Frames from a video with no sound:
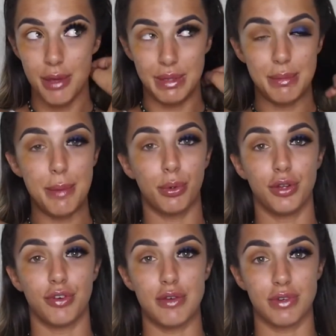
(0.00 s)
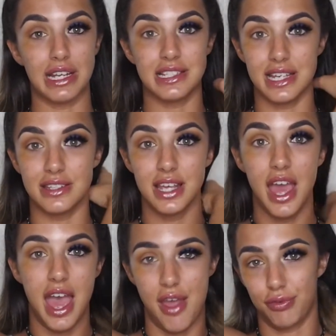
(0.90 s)
Me and my boyfriend really did
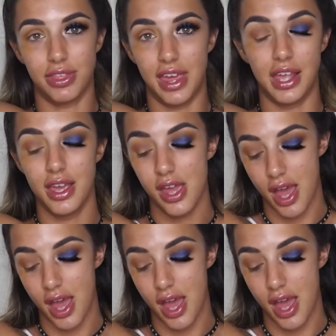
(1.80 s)
everything.